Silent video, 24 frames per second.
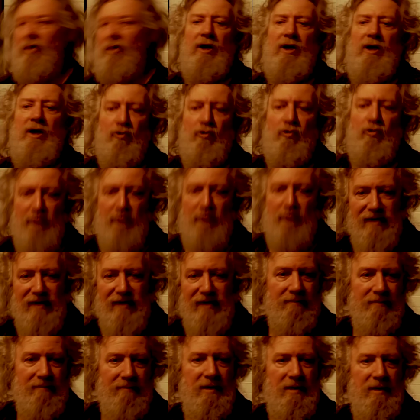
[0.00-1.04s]
and a
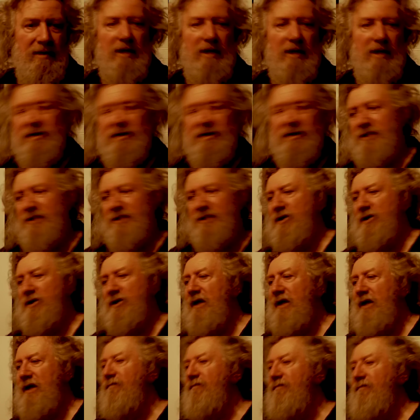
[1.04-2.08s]
rhythm to the
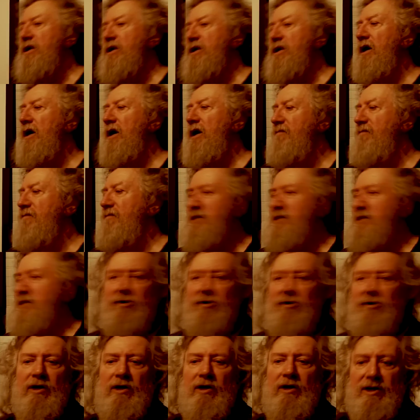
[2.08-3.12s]
delivery of
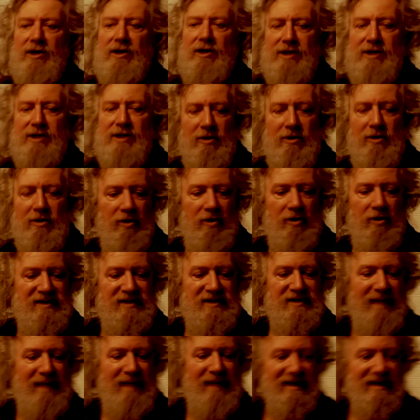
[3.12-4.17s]
material into near-Earth
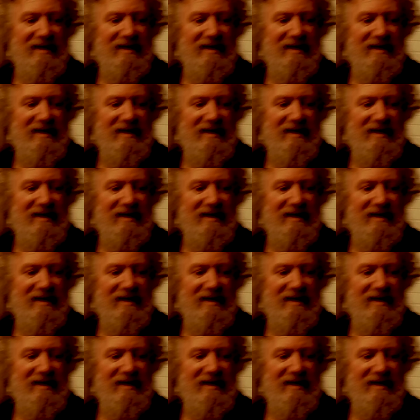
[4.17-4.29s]
space.